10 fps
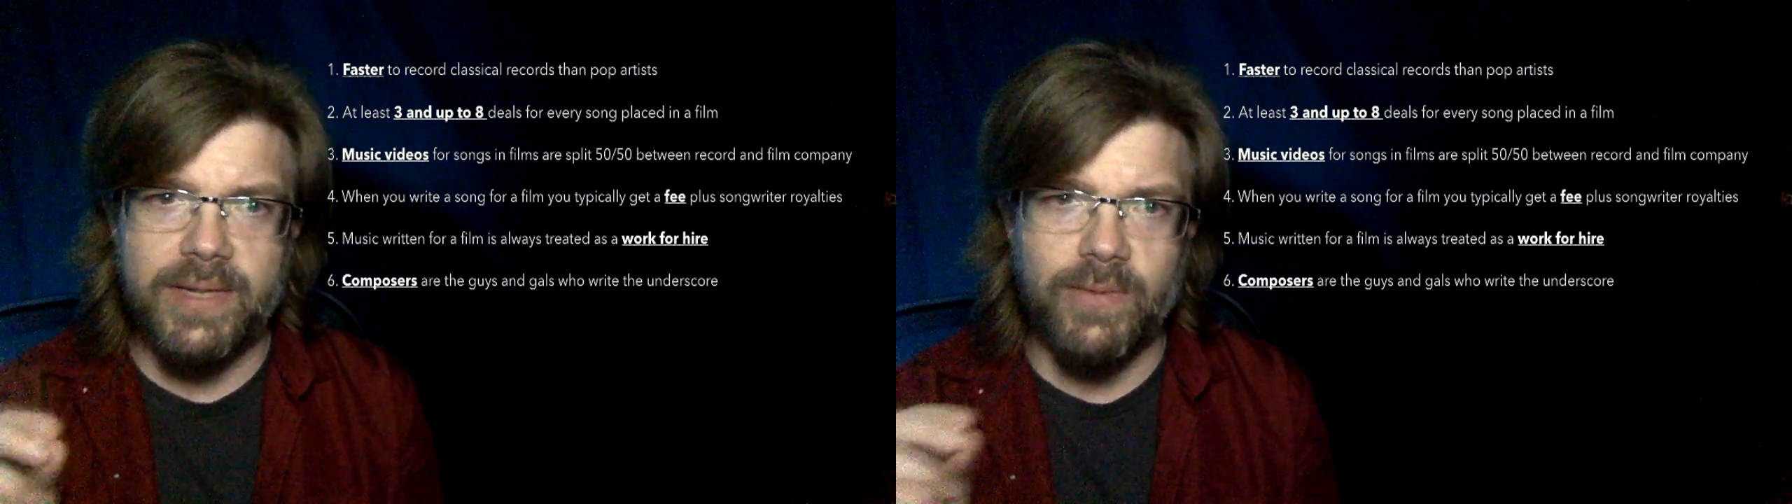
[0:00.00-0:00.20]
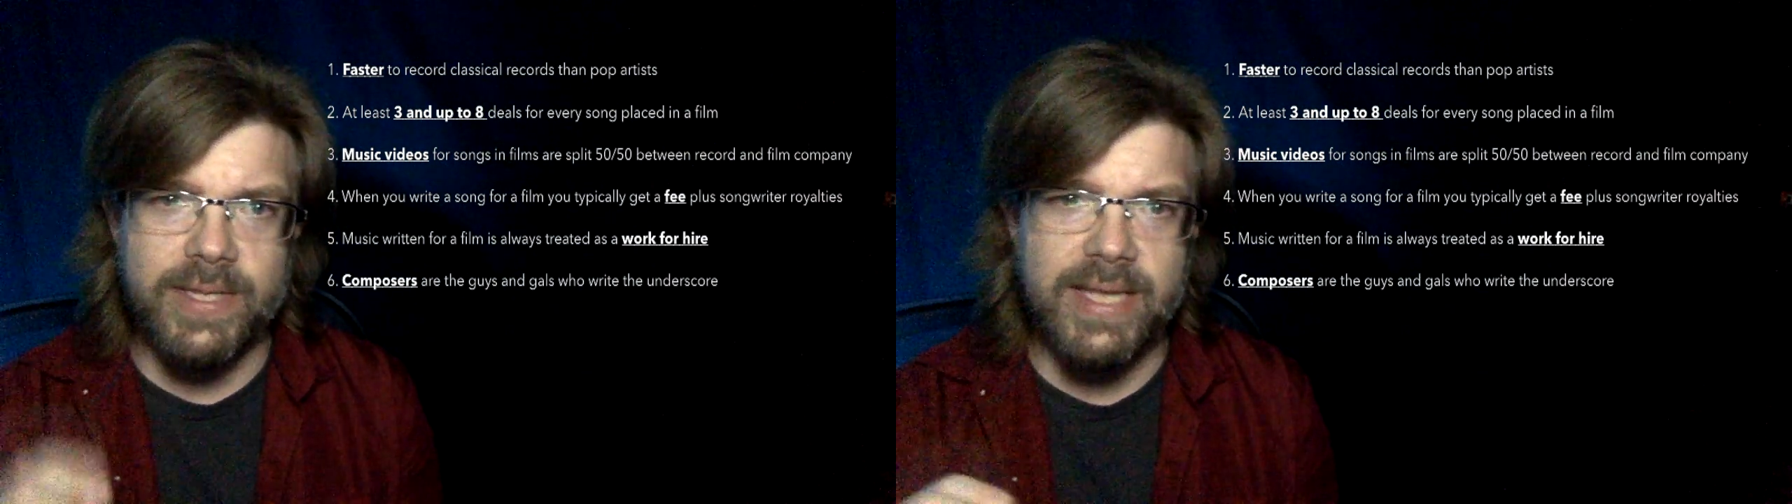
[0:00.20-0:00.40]

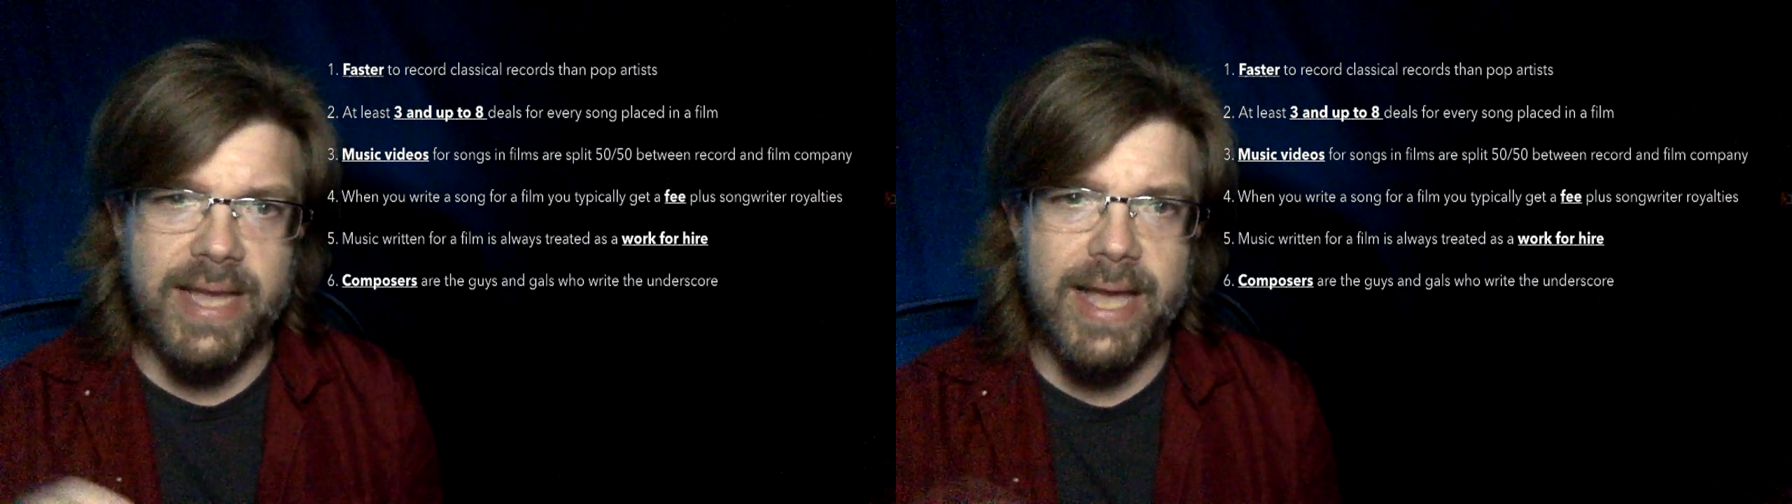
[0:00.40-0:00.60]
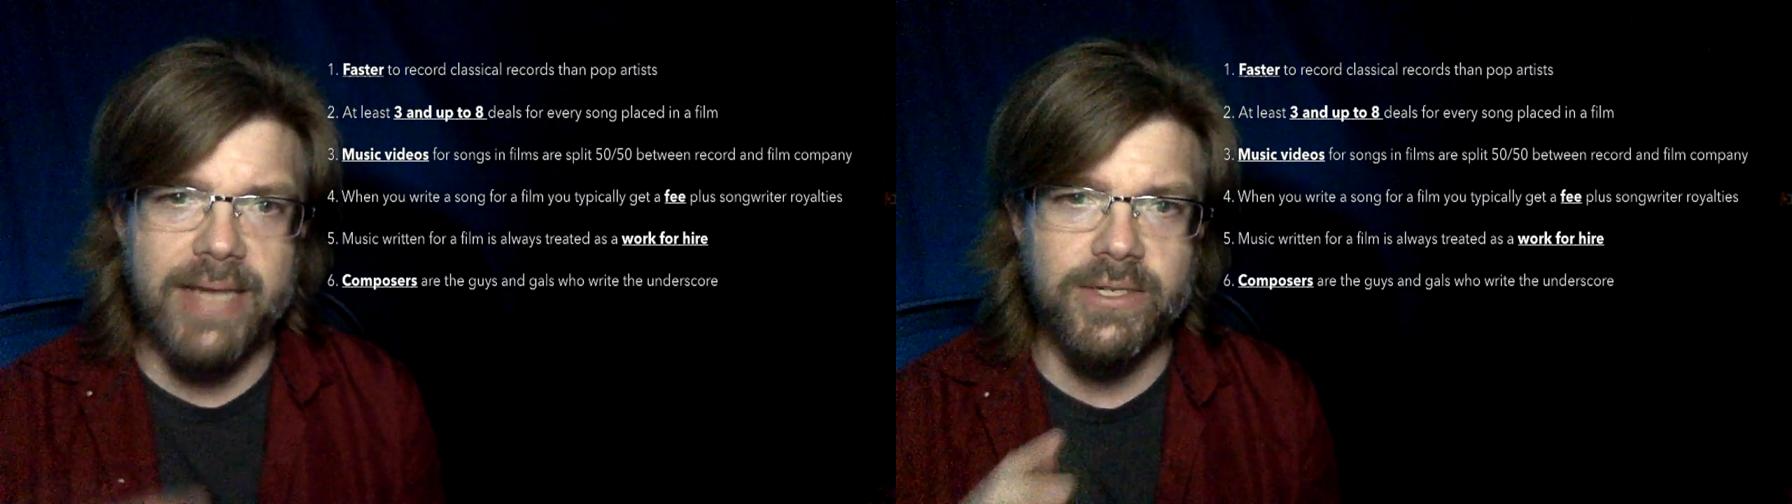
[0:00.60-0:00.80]
What they
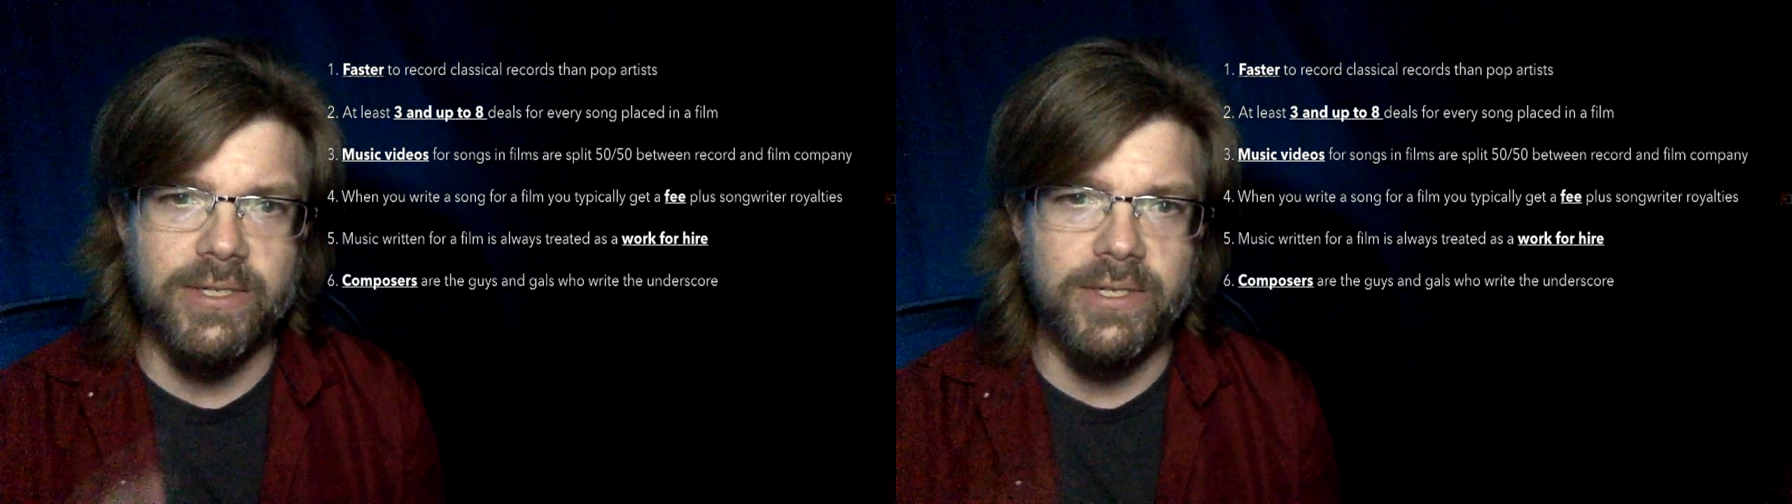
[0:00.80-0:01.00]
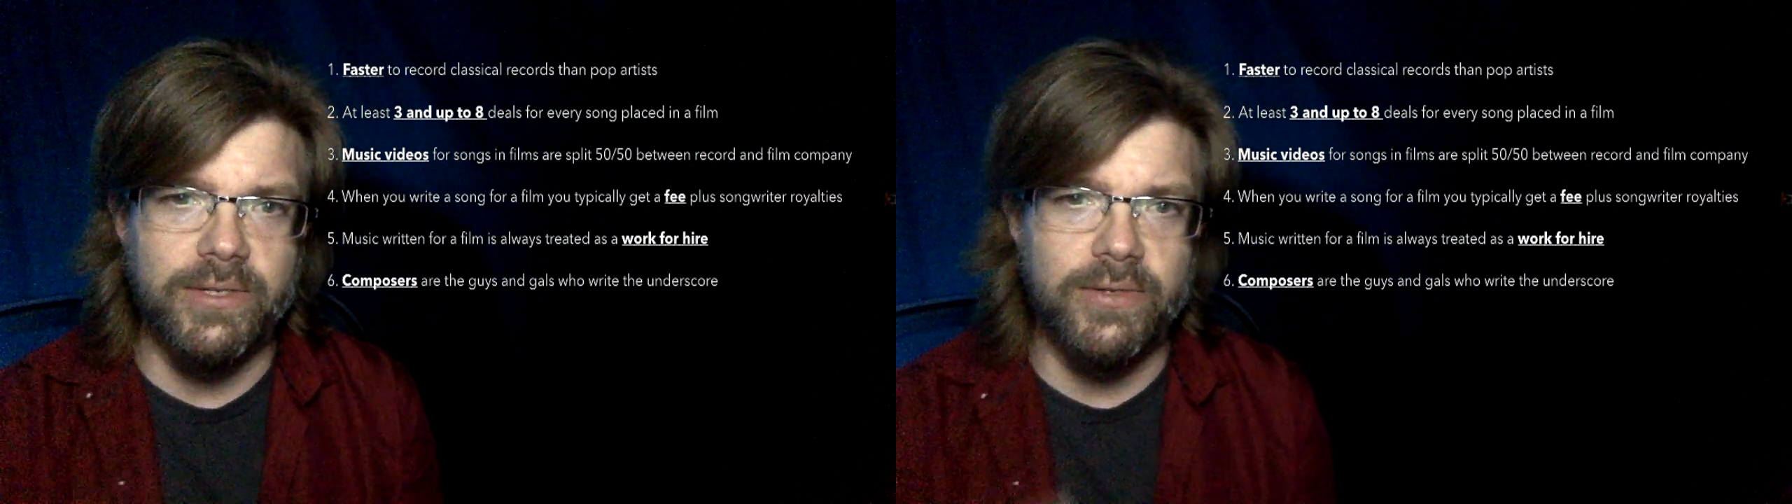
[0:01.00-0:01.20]
actually
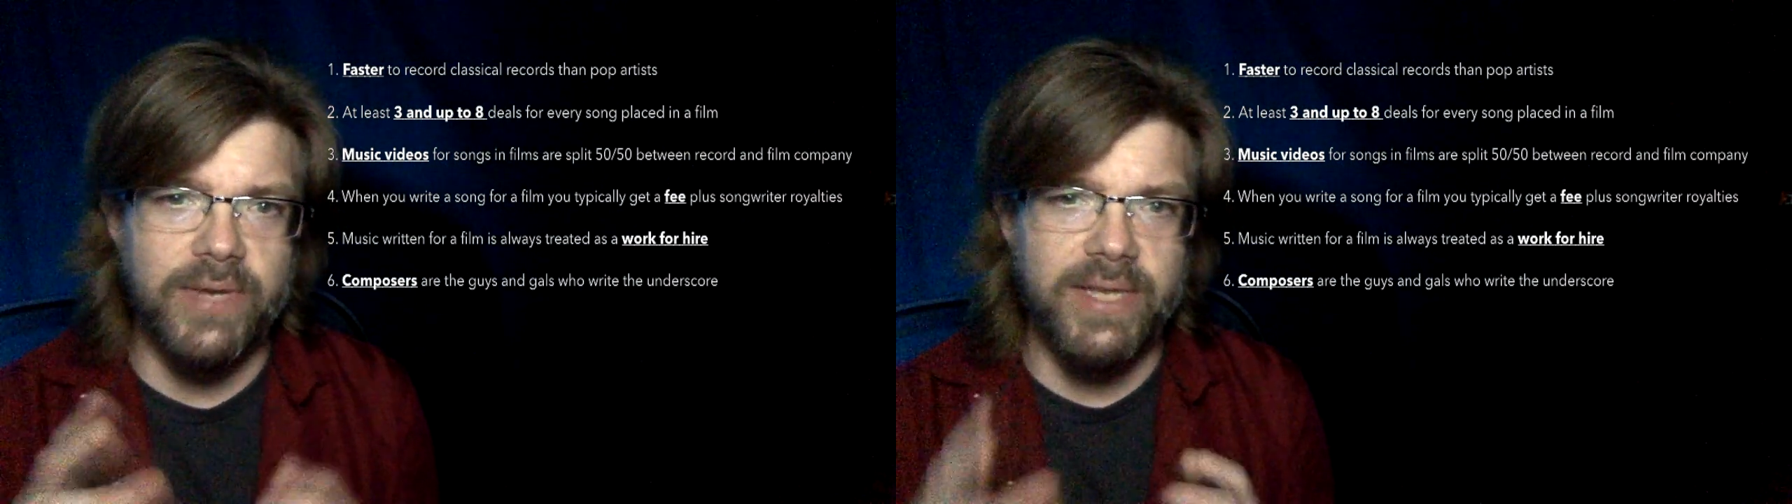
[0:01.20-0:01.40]
do